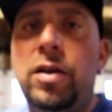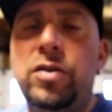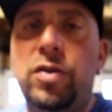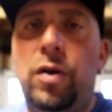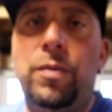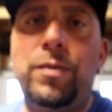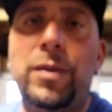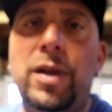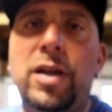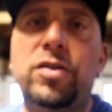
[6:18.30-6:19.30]
So
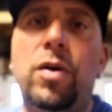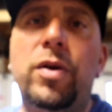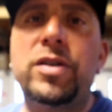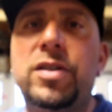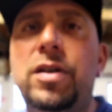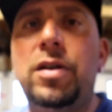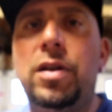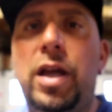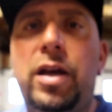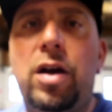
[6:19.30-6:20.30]
as always,
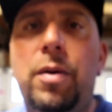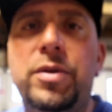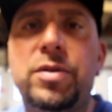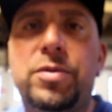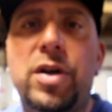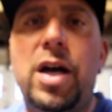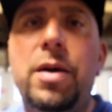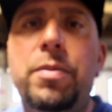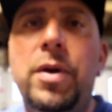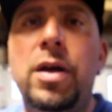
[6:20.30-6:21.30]
like, comment,
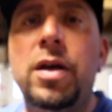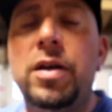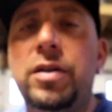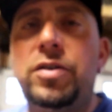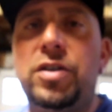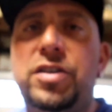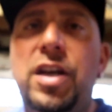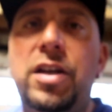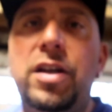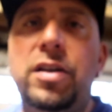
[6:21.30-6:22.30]
subscribe. Just
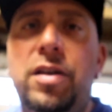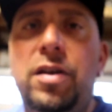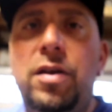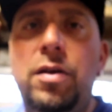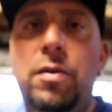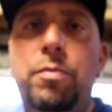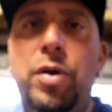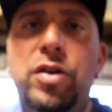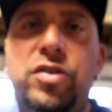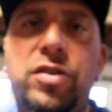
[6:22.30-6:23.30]
send it.
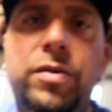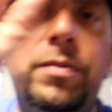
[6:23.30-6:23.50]
Peace.